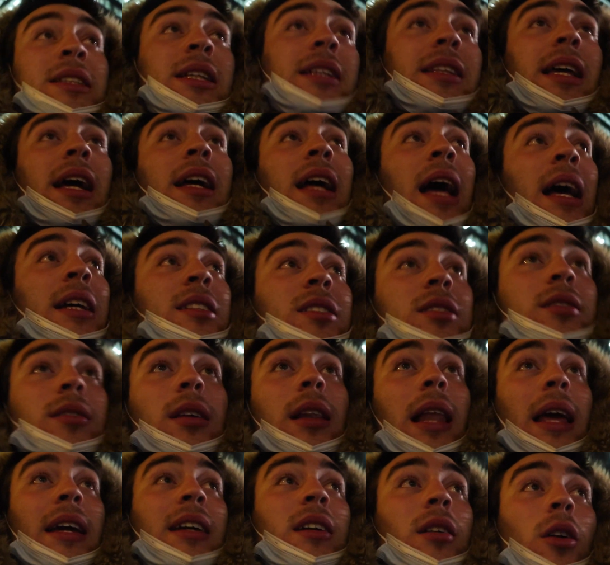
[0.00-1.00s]
that it has
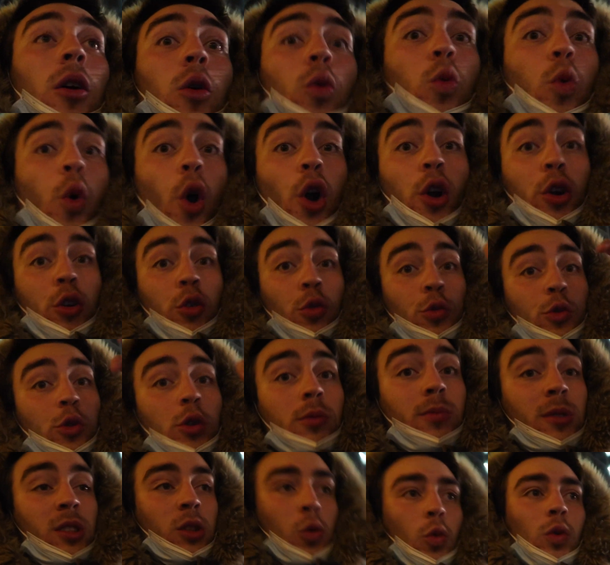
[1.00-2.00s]
like
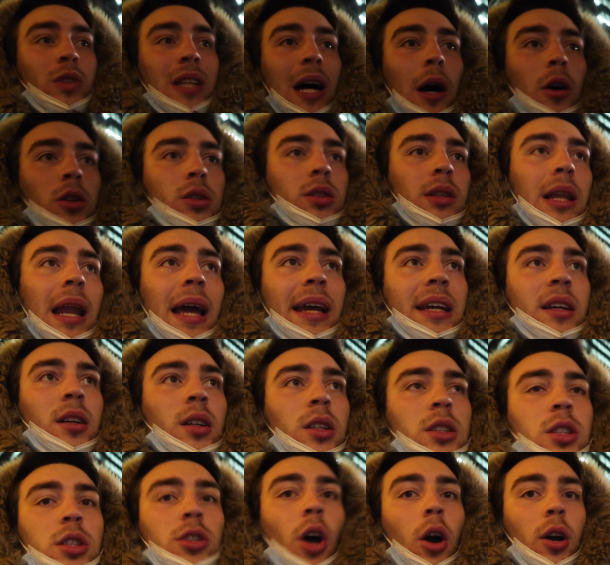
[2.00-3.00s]
workrooms without like
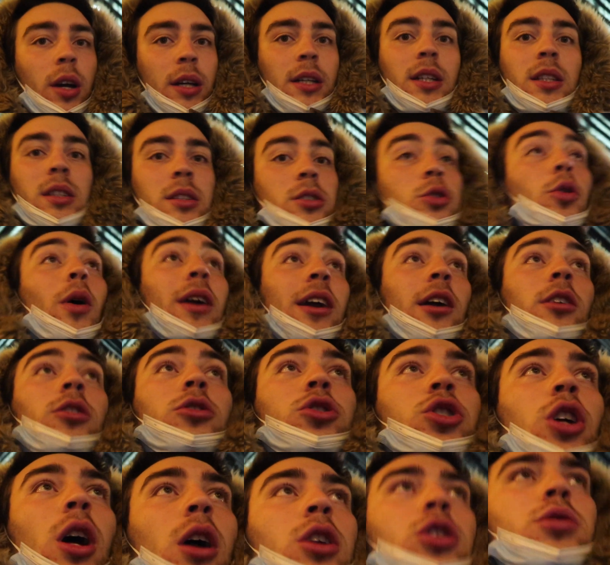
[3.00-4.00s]
sockets, so I cannot
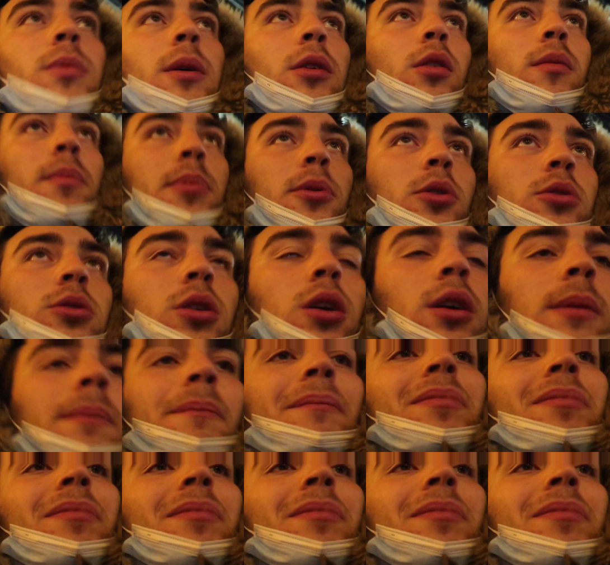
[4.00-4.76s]
charge my computer.